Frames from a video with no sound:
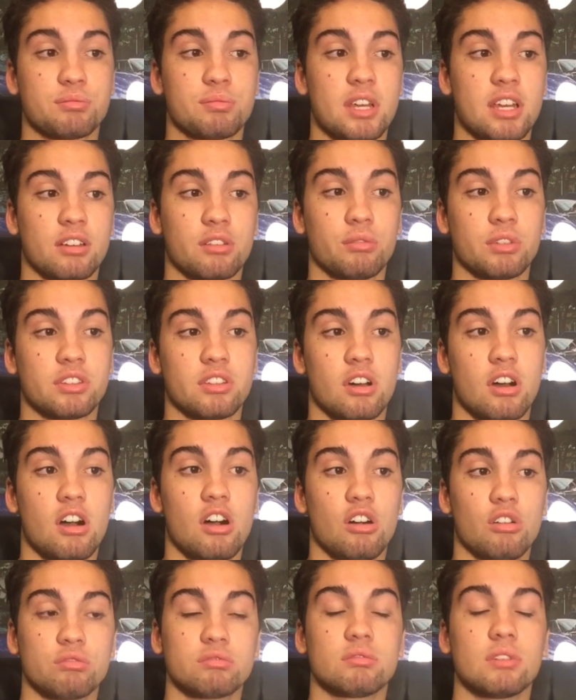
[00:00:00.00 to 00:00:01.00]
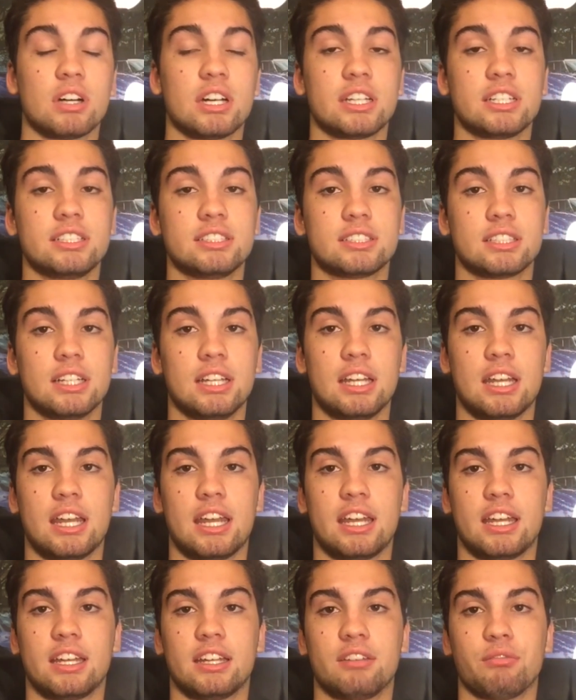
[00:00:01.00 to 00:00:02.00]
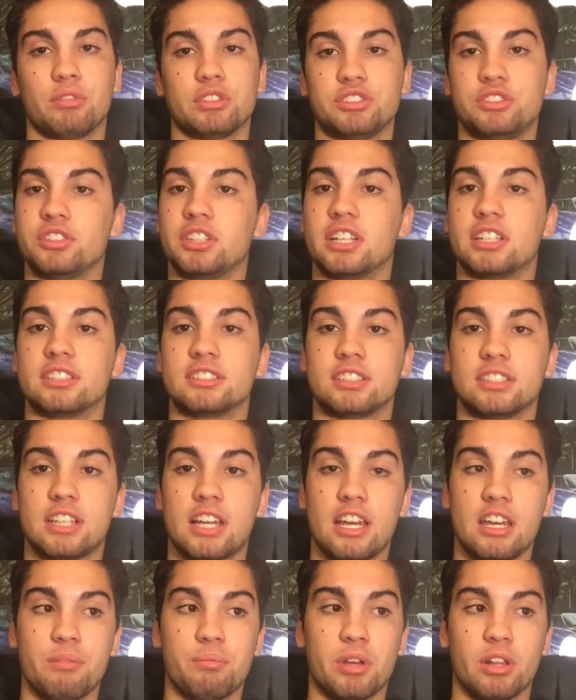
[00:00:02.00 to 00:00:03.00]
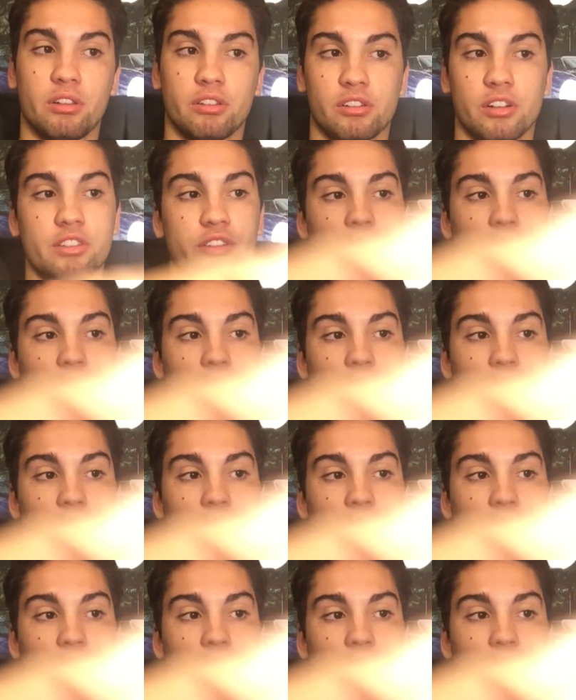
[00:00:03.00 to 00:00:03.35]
spec with the all right, and once you get into the A-pillar